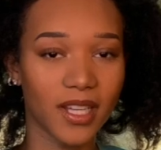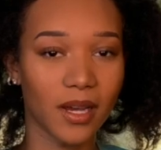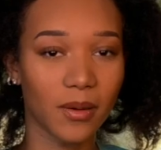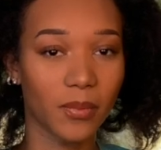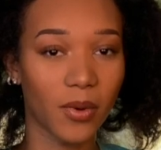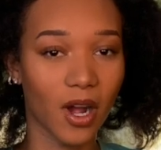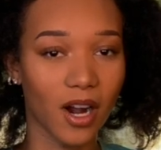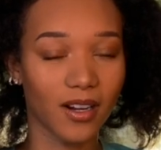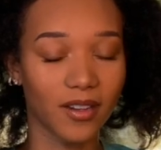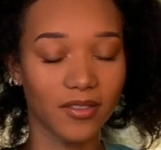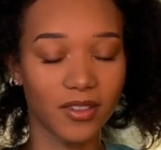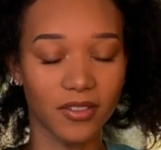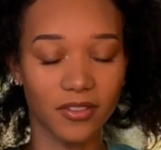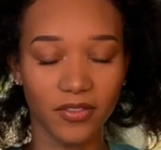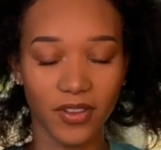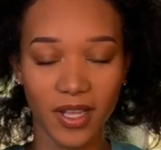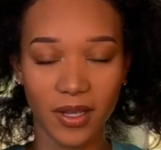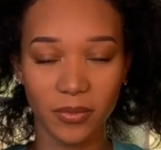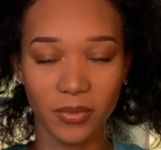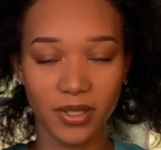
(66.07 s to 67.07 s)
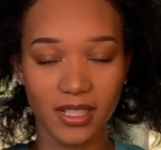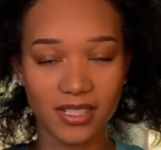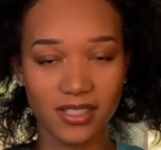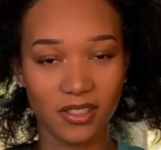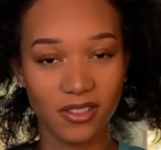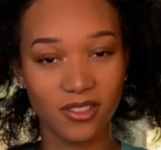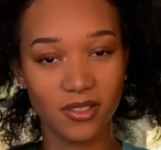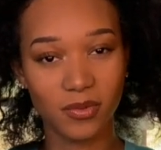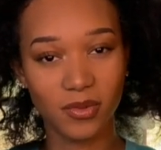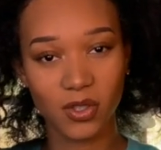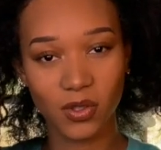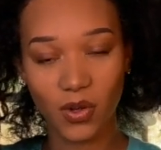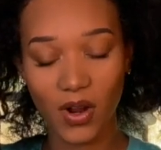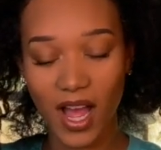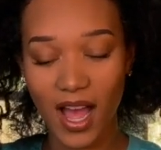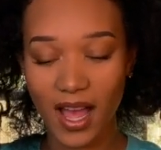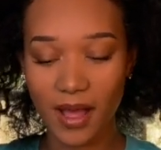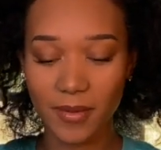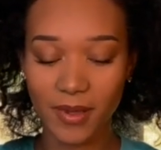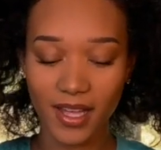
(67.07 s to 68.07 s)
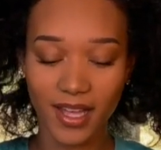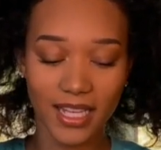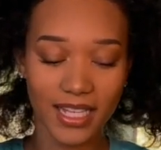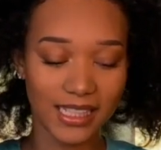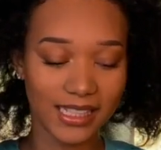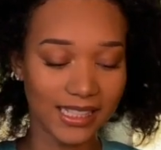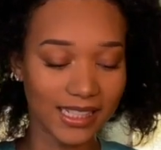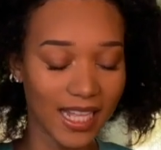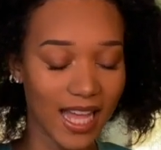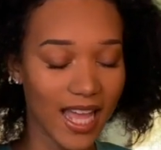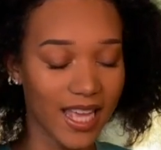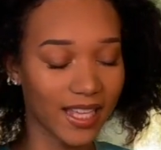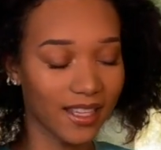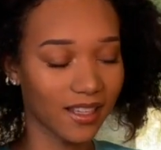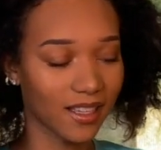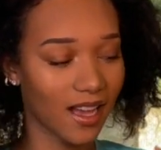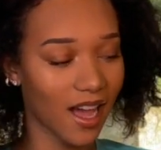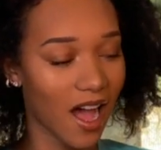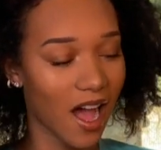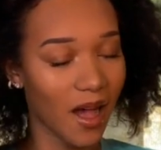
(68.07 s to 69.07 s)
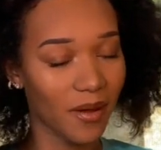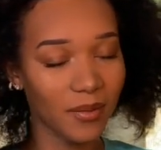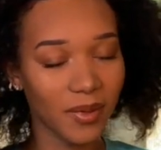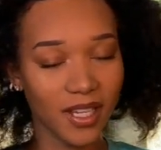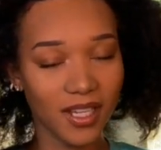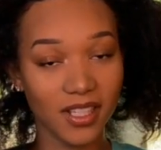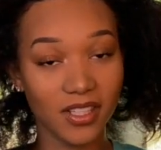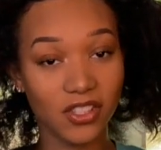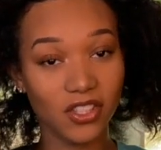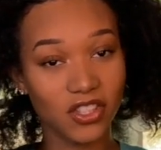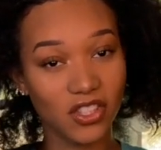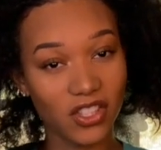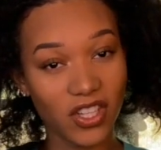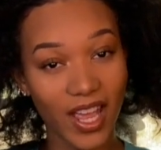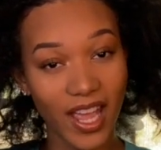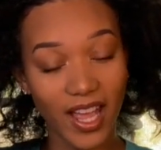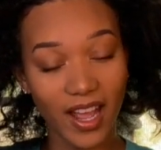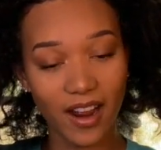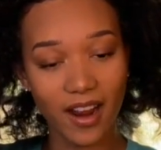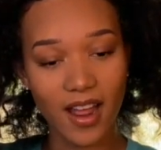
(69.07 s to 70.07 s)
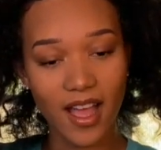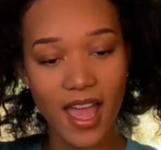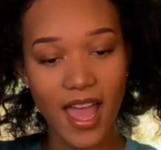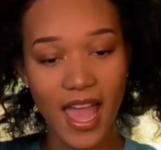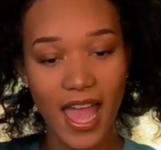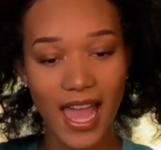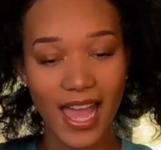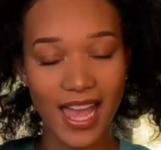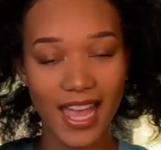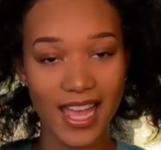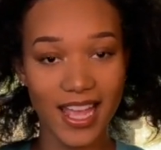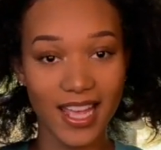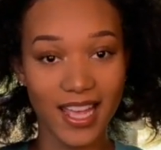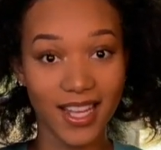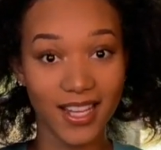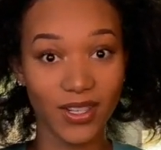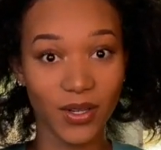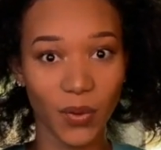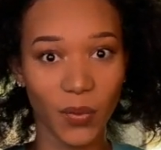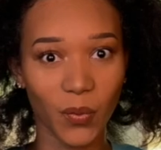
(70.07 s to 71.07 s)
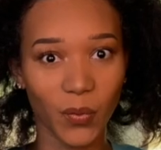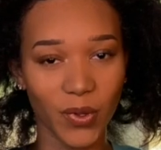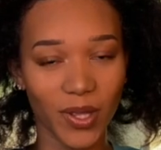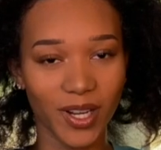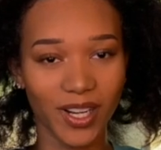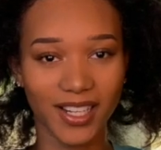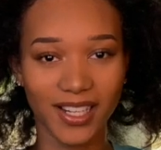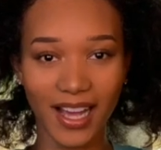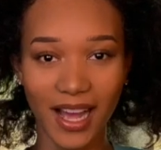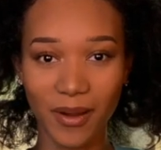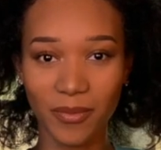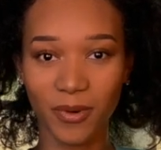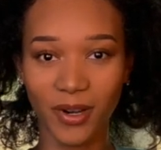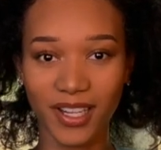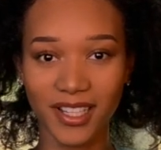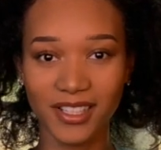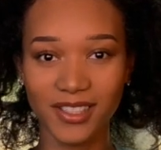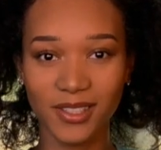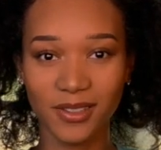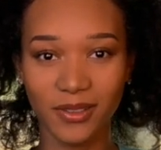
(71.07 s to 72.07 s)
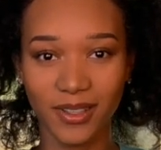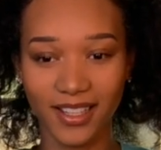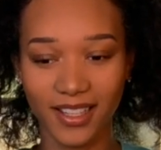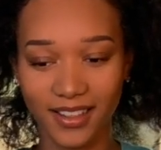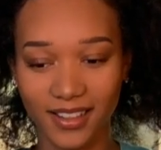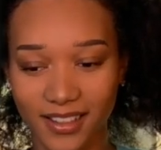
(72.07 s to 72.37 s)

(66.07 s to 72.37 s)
a part of the family. So subscribe, like, comment, share, and we are gonna hop right into it.